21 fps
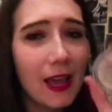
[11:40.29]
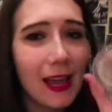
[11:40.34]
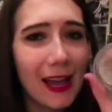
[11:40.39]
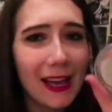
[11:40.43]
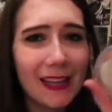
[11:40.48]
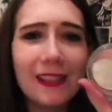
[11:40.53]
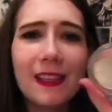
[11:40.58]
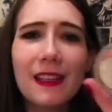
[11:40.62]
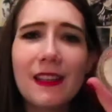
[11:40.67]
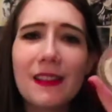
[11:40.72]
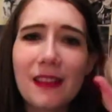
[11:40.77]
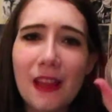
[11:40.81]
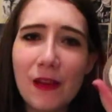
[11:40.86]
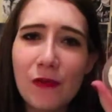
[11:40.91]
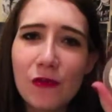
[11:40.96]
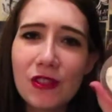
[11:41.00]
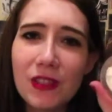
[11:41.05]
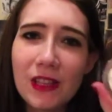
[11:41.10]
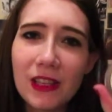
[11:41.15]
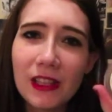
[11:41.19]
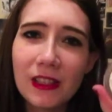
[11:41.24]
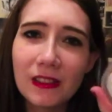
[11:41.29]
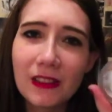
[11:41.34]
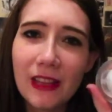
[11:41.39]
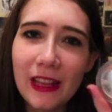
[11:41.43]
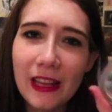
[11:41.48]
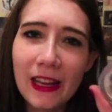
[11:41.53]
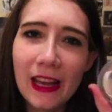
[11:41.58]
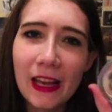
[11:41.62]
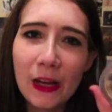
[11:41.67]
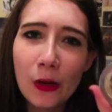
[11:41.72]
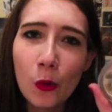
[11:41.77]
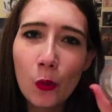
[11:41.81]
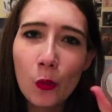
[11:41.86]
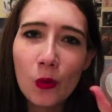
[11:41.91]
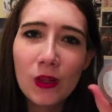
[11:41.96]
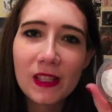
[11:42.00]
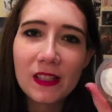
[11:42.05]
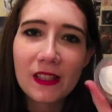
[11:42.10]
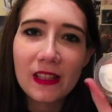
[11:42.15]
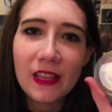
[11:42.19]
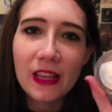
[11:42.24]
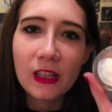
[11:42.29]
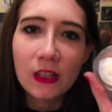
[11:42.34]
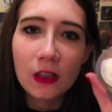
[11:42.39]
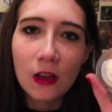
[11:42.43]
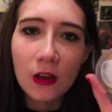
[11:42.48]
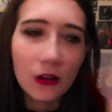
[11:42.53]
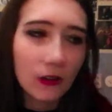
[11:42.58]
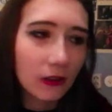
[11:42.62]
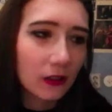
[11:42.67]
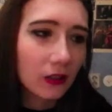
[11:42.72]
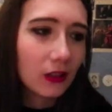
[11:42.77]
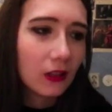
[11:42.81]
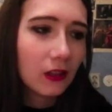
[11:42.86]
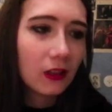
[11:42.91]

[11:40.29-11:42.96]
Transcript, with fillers: I see this every single day and I don't really see it gone.